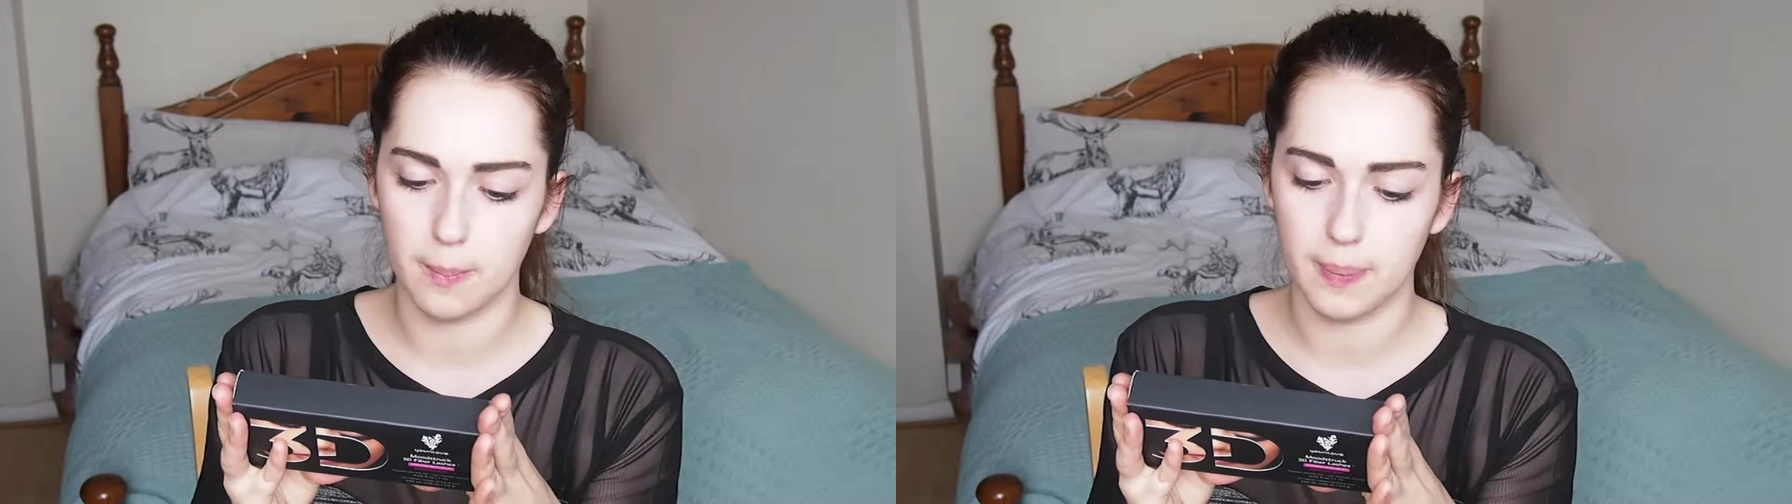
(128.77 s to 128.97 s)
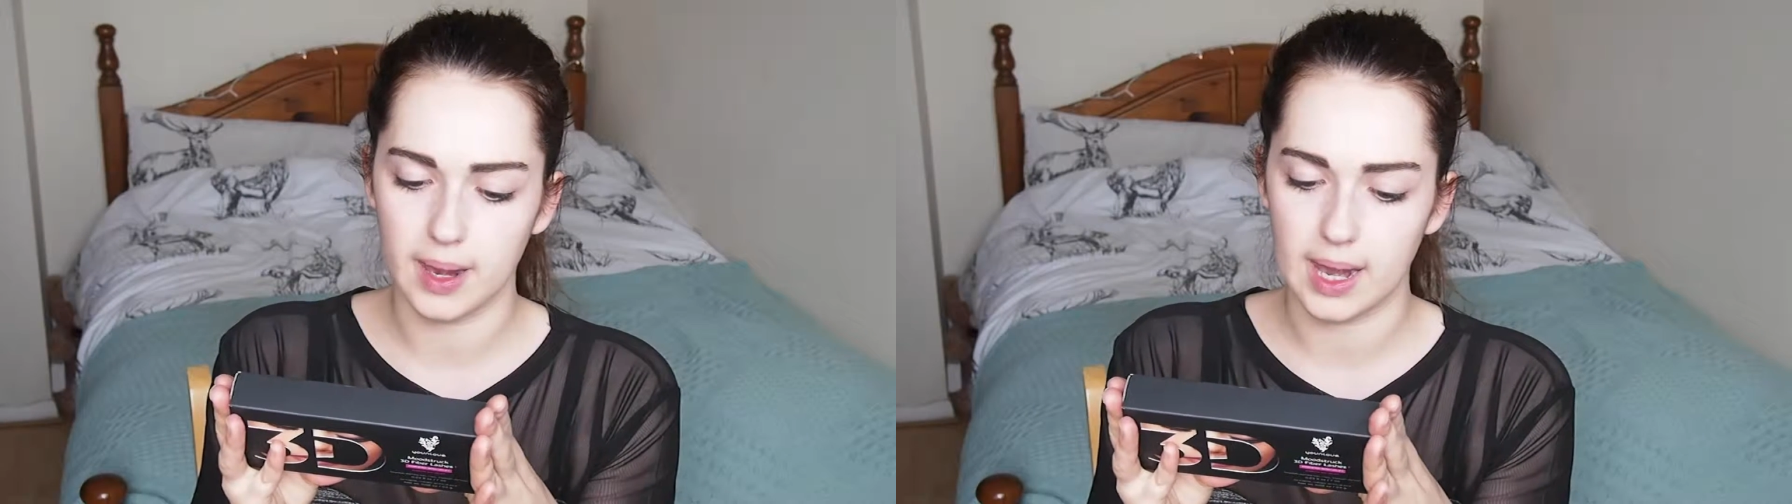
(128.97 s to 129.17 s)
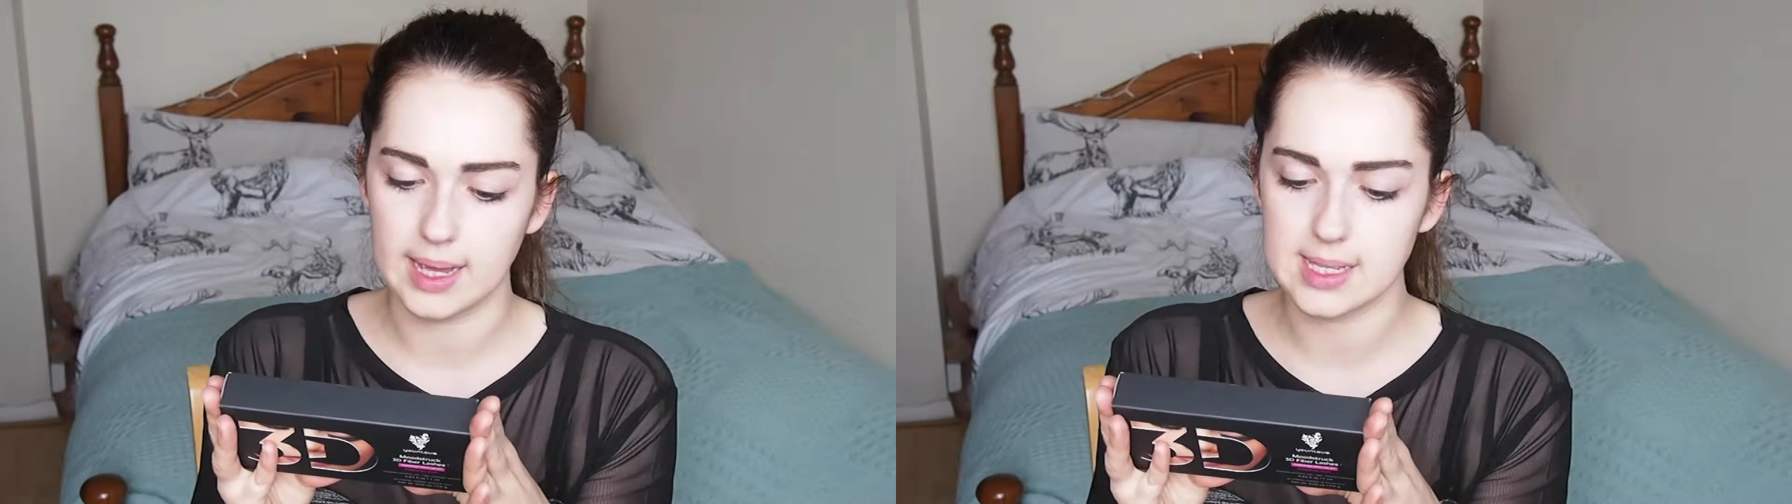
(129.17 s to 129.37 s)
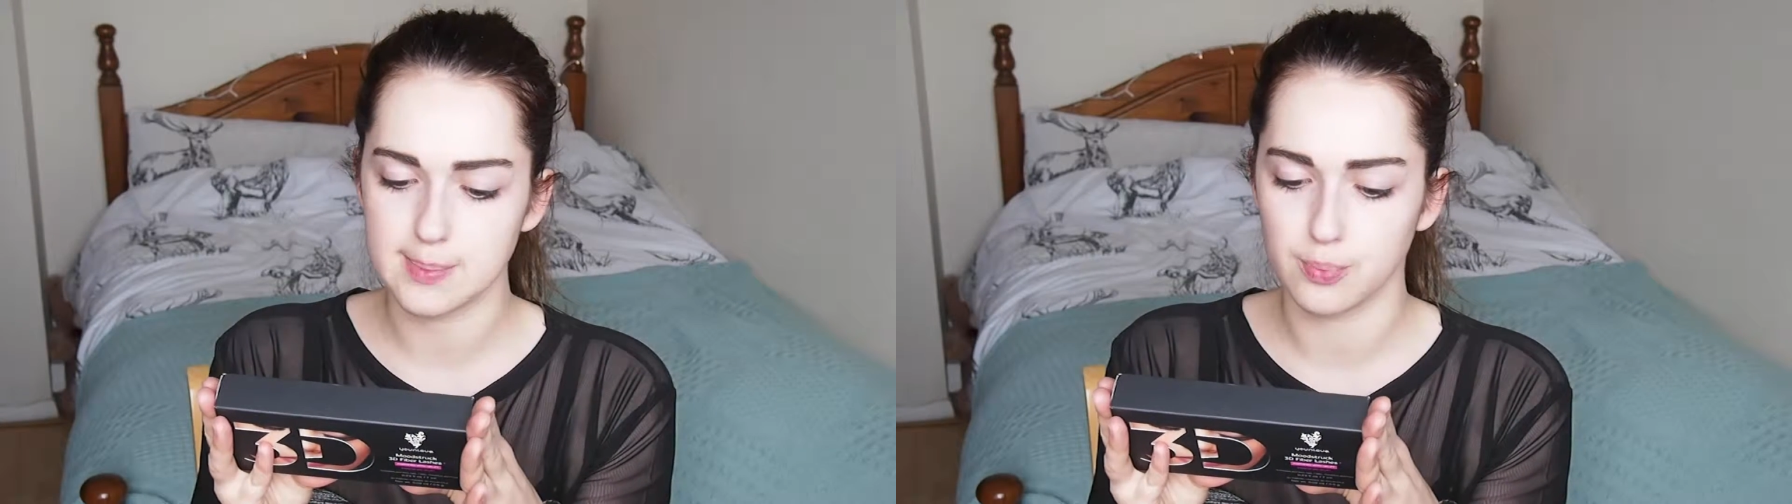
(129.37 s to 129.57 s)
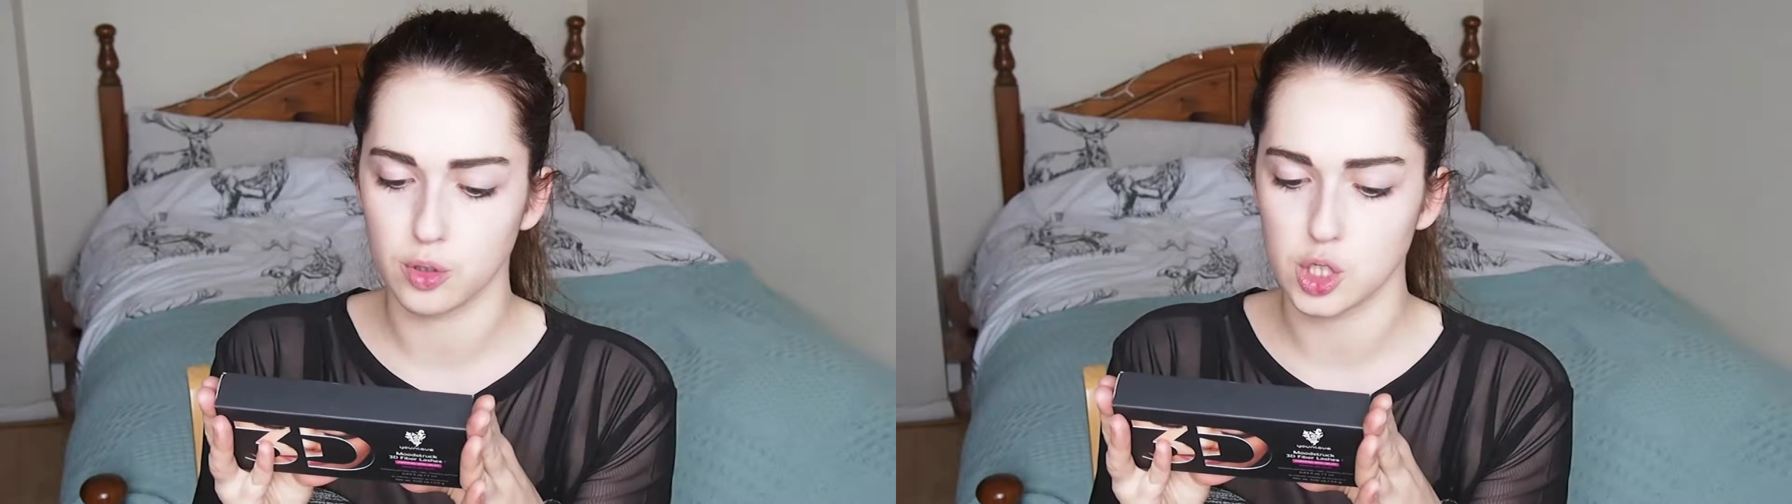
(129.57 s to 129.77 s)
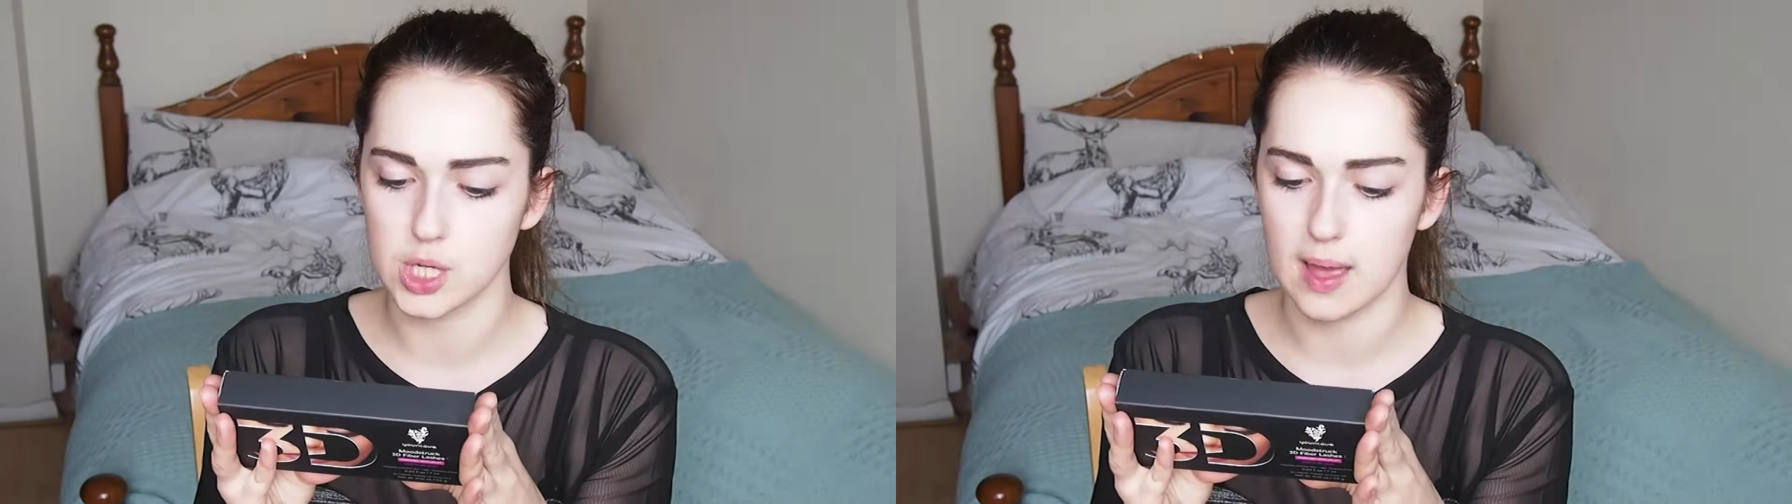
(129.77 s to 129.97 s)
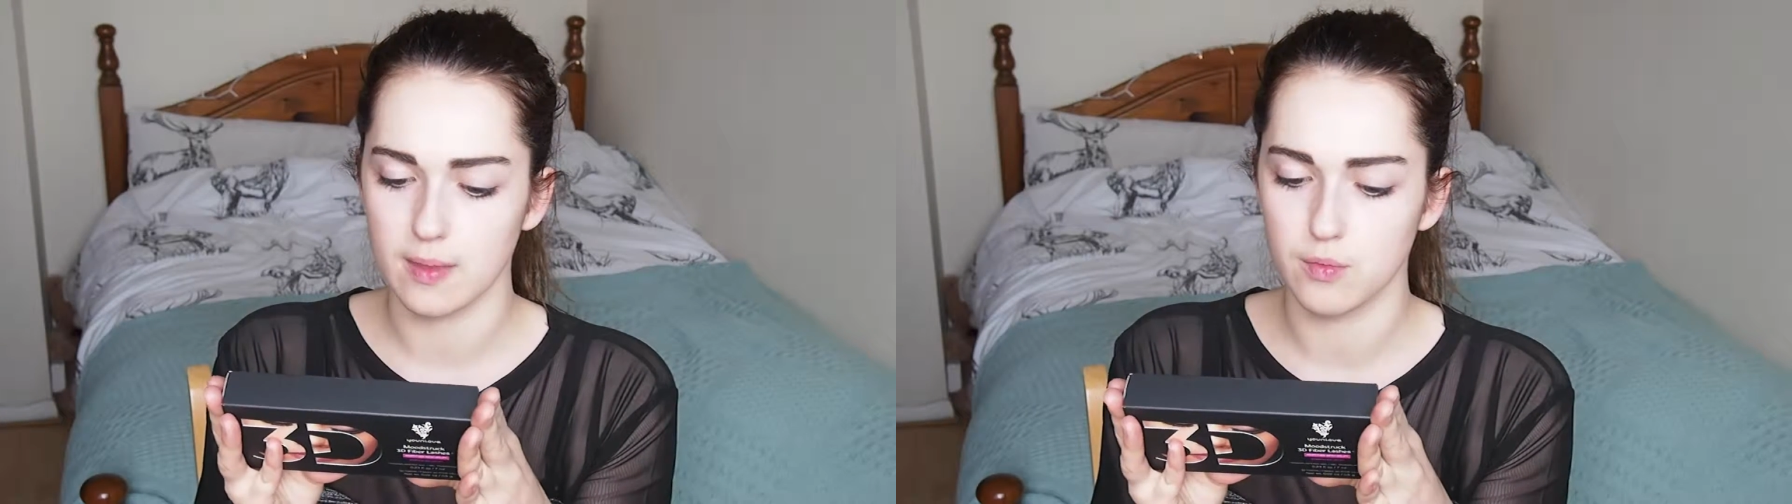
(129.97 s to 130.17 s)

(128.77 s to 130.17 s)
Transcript: place brush at the